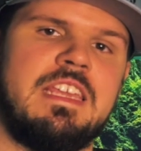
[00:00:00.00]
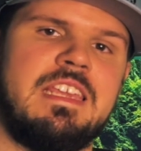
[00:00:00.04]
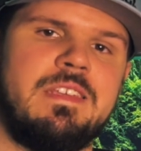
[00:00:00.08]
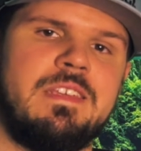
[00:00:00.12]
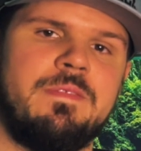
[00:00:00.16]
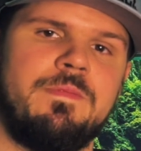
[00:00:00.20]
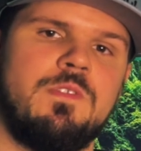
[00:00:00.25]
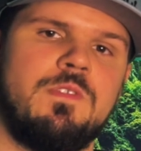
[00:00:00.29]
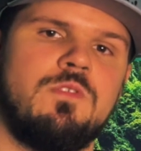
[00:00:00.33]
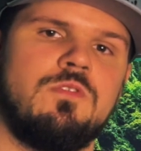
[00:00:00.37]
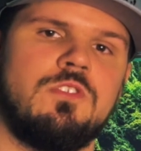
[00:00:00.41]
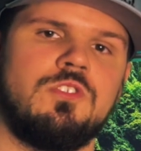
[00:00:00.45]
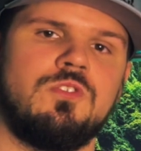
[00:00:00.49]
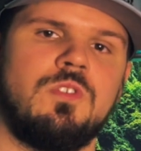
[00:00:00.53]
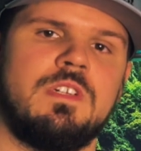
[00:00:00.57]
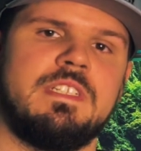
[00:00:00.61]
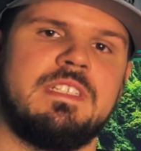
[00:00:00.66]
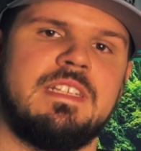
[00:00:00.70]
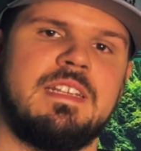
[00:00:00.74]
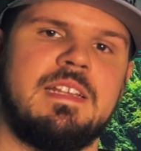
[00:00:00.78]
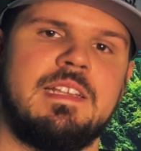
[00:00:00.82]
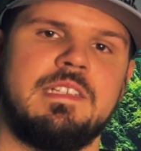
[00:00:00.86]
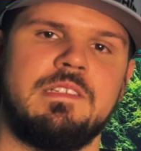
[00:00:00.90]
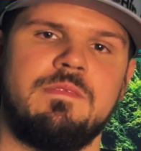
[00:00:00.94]
If you enjoyed
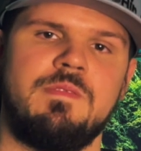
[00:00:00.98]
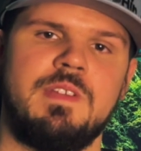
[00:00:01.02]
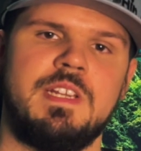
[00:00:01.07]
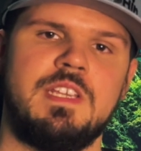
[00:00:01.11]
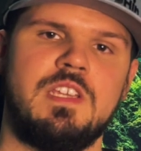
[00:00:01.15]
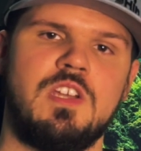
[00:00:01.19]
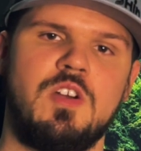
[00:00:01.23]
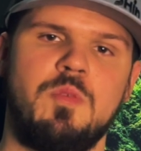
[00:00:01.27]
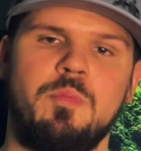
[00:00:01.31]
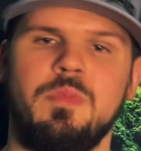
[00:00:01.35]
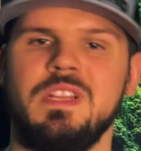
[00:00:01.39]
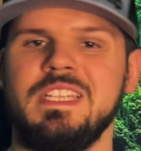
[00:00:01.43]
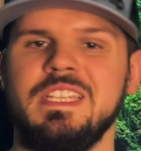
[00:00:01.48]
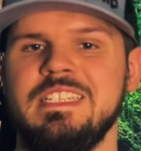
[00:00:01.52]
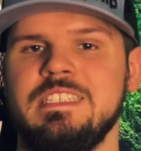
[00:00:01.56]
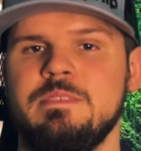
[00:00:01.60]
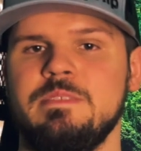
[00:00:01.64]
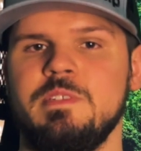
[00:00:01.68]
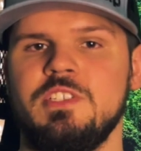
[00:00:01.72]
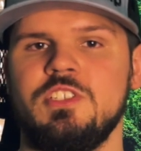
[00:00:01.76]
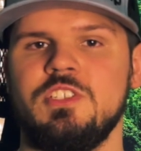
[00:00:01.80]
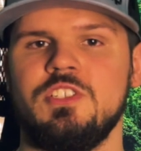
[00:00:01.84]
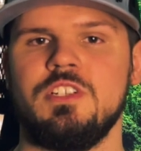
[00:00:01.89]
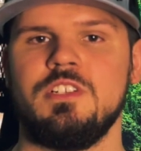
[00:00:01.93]
today's video, please
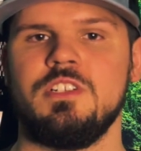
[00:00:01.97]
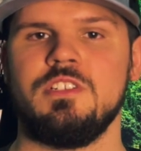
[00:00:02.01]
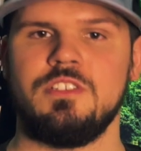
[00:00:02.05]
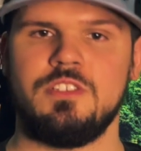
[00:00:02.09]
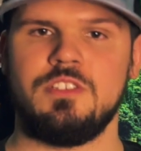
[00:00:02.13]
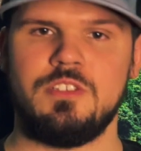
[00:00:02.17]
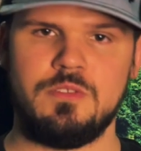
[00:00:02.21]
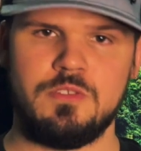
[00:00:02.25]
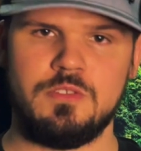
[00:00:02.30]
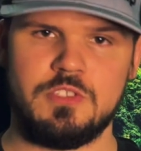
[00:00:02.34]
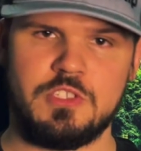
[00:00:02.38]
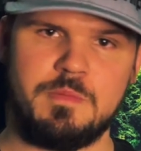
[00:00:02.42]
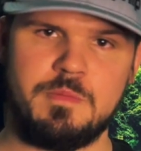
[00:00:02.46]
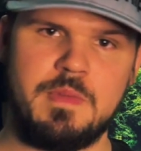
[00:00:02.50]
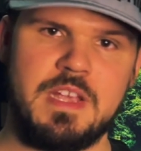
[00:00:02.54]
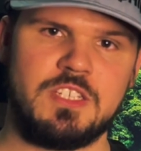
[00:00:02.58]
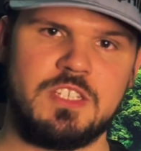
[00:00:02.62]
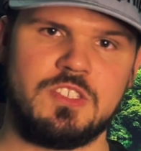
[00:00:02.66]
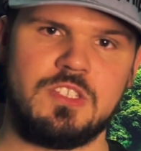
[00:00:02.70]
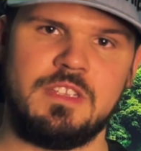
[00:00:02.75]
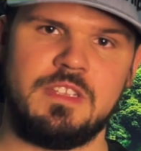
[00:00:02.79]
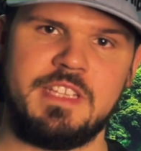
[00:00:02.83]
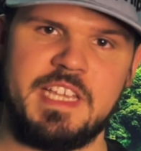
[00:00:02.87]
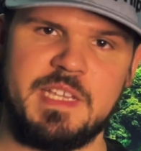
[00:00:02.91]
be sure to
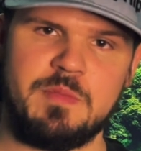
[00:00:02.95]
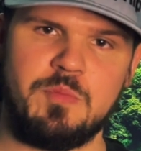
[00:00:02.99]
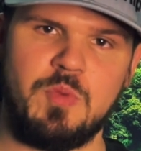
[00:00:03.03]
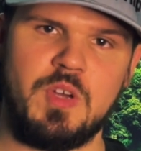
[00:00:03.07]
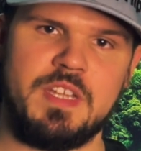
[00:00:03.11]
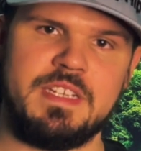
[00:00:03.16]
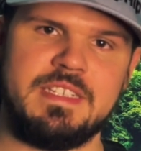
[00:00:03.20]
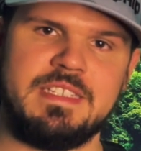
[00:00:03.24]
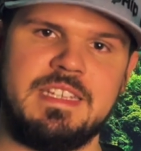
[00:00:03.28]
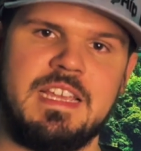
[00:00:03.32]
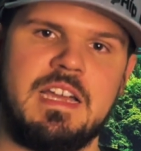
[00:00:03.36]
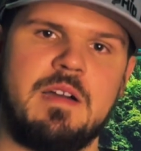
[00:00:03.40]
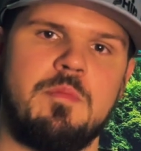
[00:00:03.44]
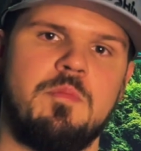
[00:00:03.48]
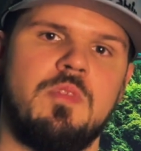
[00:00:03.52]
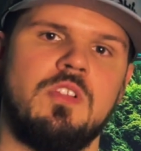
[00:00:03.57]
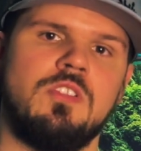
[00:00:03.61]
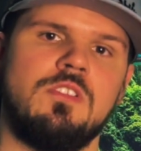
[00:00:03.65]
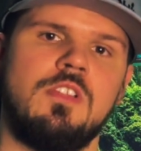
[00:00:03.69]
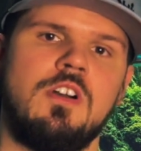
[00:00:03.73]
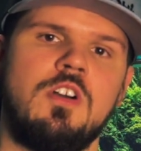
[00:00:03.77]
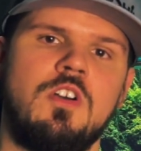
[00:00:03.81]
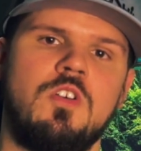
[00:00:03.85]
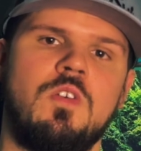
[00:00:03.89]
smash the like button down
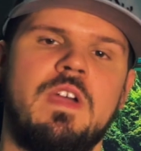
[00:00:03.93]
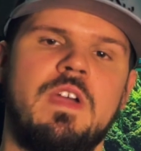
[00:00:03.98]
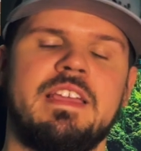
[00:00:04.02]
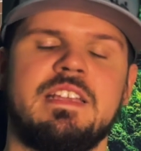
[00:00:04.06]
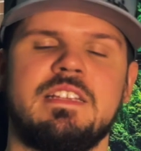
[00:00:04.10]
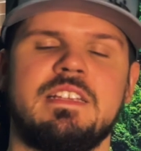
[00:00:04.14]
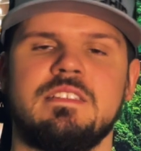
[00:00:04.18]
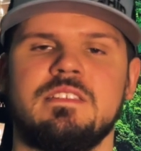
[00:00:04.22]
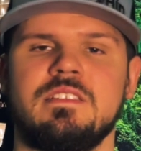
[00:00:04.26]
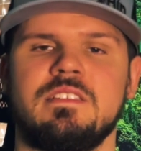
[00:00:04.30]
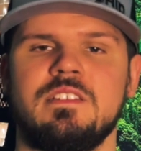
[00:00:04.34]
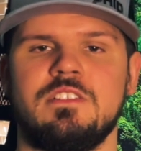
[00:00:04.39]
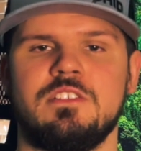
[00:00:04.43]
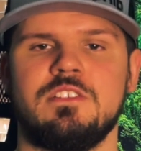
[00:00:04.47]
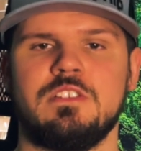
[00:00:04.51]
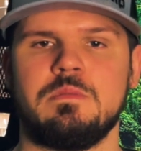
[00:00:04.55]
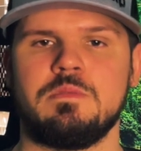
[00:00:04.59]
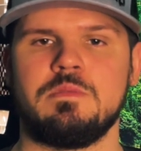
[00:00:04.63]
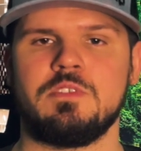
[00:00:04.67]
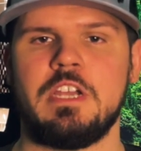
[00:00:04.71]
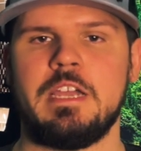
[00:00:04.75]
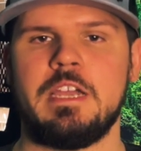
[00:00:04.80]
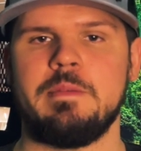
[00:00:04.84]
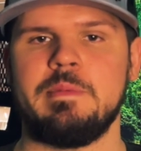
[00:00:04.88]
below and consider
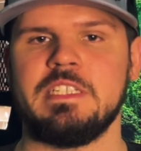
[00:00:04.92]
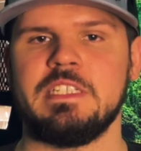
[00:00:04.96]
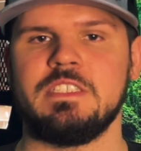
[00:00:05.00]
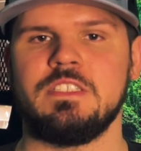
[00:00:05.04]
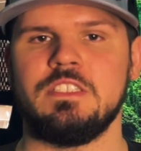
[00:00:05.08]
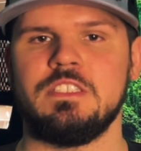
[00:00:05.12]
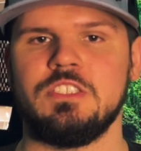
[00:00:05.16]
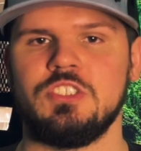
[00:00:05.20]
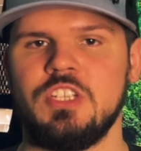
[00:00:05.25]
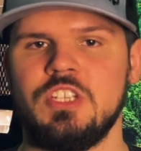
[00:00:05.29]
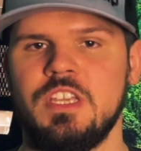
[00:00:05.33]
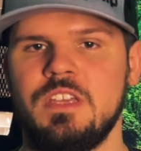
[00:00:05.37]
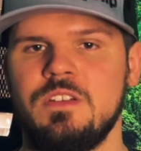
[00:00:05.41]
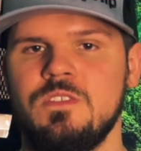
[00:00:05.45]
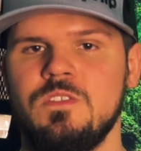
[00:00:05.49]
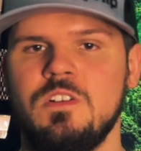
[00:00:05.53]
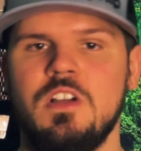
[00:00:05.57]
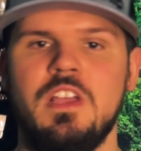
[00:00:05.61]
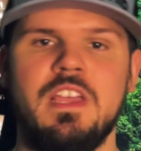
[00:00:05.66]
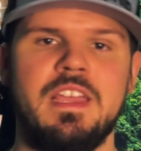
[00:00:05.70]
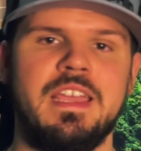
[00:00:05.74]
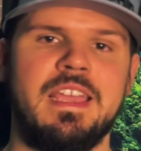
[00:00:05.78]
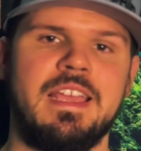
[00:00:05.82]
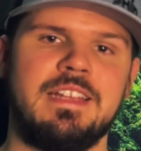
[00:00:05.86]
subscribing to the channel
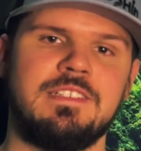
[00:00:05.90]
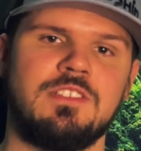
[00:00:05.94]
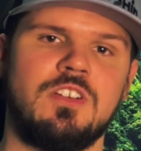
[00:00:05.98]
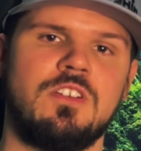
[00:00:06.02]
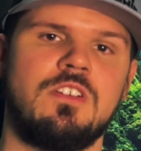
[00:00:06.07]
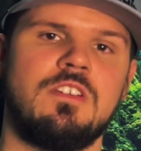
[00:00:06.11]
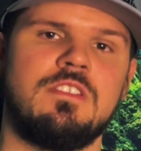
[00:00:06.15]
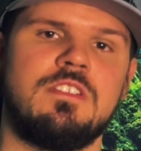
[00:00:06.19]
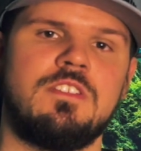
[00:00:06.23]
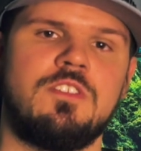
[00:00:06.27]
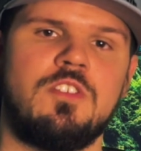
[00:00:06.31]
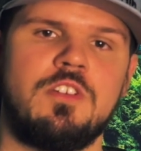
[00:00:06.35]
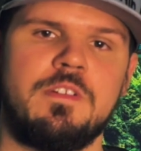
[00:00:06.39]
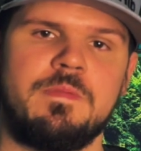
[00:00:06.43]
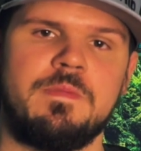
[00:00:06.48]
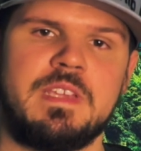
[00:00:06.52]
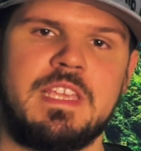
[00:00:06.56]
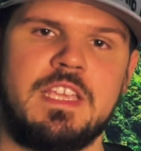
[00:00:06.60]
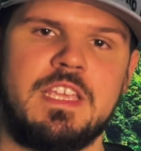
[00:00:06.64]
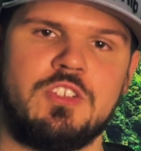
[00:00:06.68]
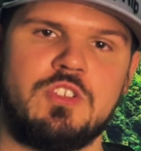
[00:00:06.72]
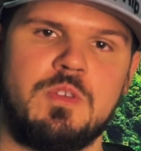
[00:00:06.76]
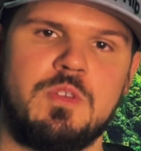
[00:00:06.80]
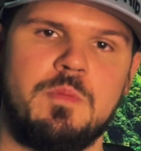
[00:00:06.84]
and turn on the
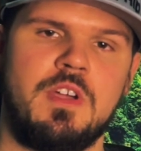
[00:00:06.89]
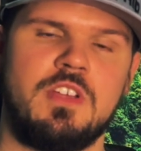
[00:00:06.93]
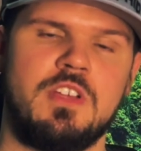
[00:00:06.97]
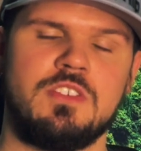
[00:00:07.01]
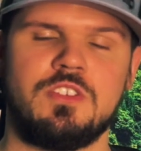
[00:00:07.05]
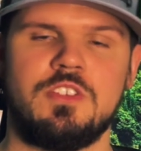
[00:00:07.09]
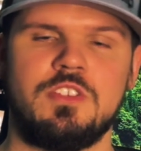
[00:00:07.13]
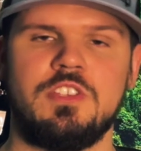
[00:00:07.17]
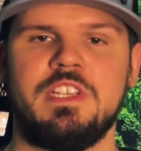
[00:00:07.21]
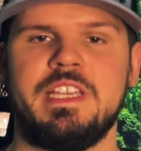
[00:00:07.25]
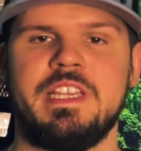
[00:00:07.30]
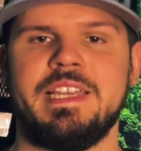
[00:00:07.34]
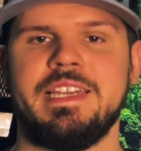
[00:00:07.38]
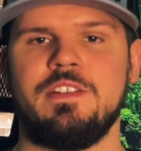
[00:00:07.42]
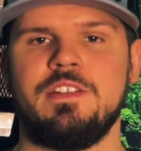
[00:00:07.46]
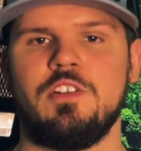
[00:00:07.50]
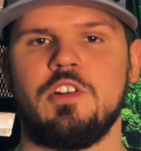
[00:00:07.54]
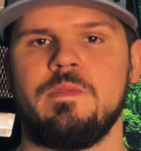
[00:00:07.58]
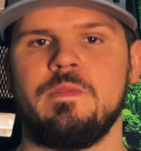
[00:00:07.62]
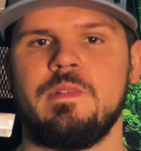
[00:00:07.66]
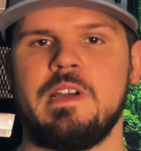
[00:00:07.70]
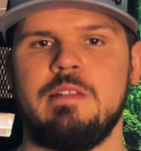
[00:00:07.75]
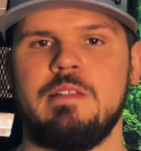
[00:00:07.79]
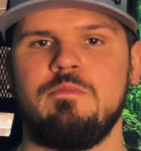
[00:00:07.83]
notification bell so that you get
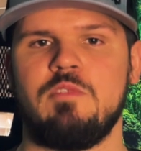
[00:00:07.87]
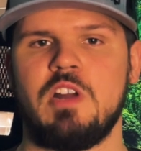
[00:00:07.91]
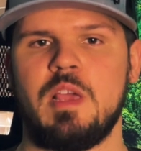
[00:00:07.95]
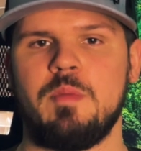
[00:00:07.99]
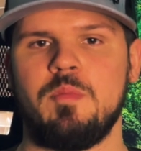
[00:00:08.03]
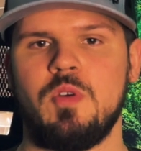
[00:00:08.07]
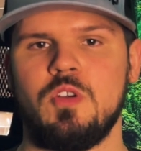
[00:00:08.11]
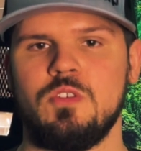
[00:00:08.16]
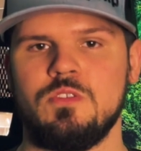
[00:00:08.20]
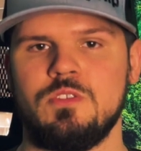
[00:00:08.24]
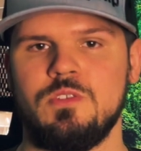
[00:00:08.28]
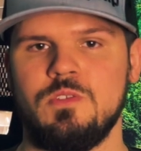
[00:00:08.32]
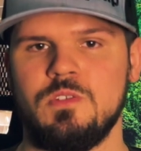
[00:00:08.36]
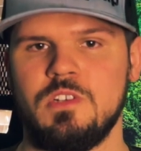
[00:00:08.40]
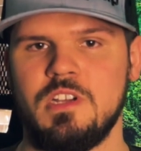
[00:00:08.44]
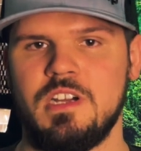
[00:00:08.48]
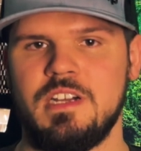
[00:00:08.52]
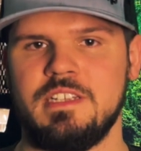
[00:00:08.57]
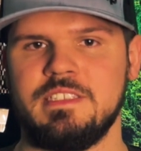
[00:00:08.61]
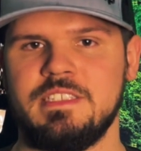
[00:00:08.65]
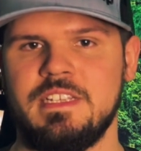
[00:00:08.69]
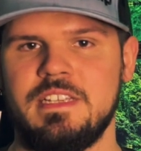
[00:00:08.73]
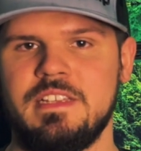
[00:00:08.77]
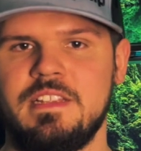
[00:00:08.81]
notified when I post new
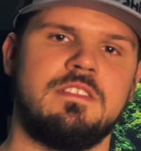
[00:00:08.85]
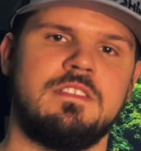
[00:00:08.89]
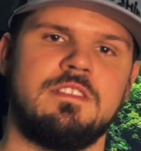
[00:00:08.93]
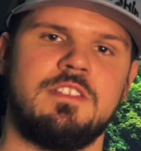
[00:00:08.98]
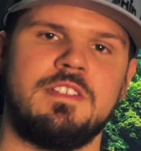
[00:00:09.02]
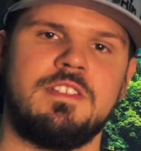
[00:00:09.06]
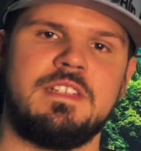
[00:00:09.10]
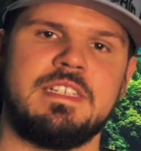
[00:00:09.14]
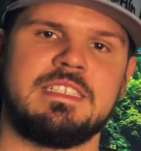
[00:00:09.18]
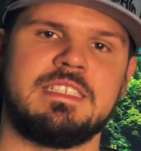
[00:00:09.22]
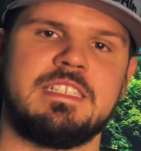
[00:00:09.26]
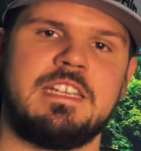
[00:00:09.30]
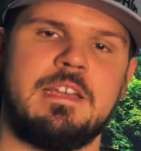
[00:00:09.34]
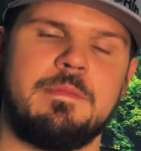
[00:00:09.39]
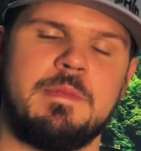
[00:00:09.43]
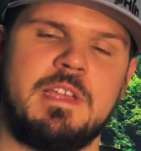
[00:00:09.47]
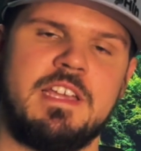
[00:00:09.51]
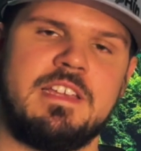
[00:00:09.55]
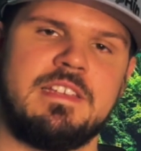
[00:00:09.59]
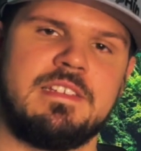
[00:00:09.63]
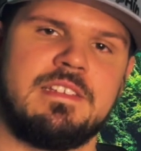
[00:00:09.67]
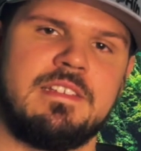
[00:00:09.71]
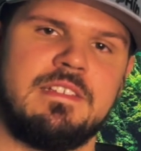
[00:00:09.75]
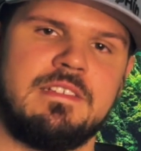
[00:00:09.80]
content. Until next time, guys.